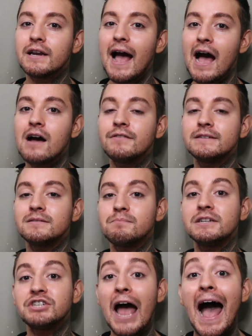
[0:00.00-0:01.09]
gonna have as
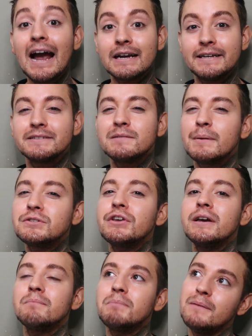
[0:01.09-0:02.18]
much acne,
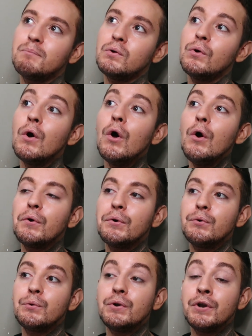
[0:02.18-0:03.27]
especially in people
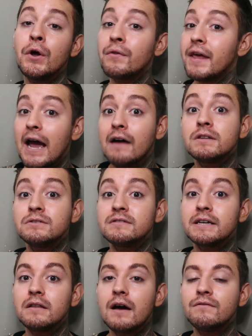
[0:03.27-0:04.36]
who know they have low
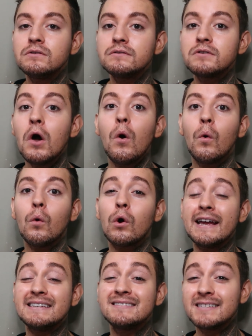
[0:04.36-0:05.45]
zinc levels
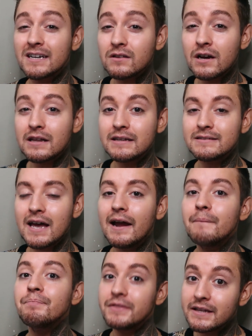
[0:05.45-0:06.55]
or get sick a lot of the
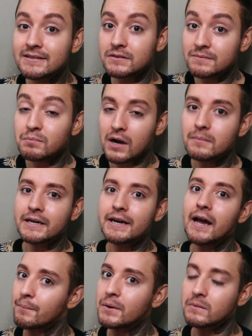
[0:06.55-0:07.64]
time. This is probably
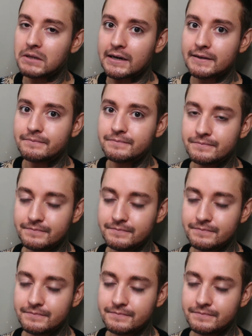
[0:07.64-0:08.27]
gonna help you a lot.